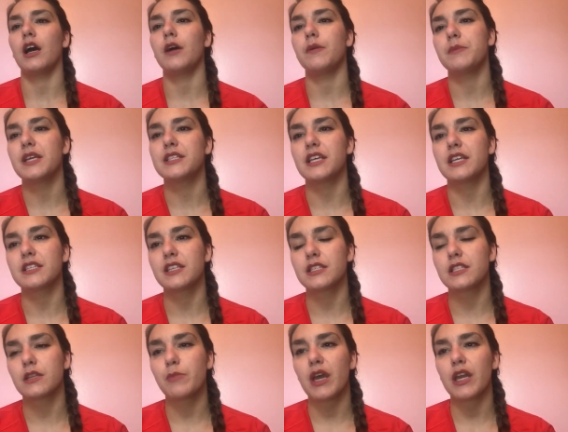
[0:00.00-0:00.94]
is a
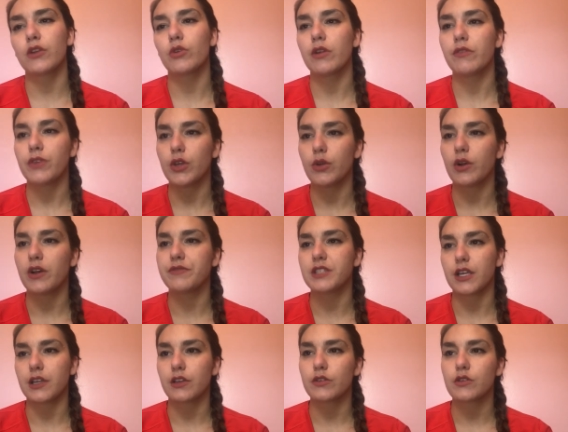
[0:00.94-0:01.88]
systematic review of
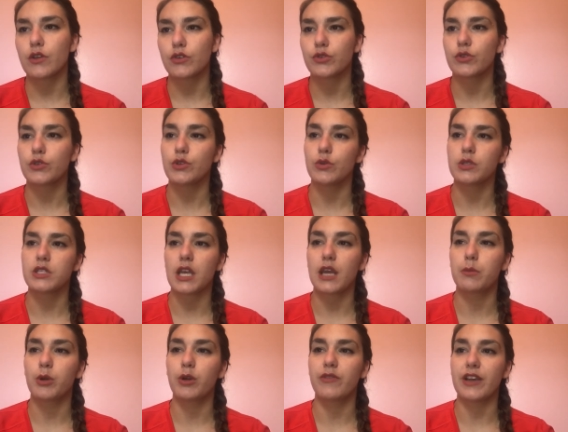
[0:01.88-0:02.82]
psychosocial
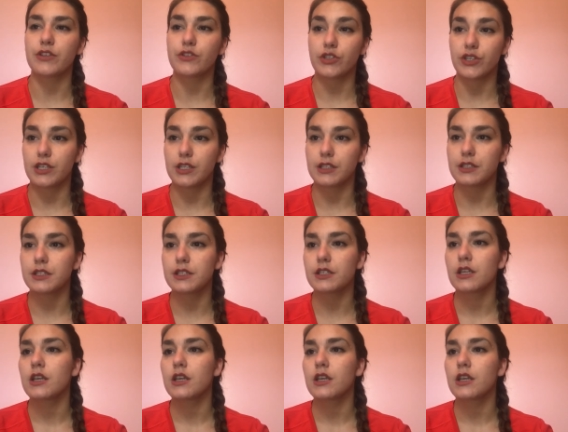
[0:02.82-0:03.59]
suicide preventions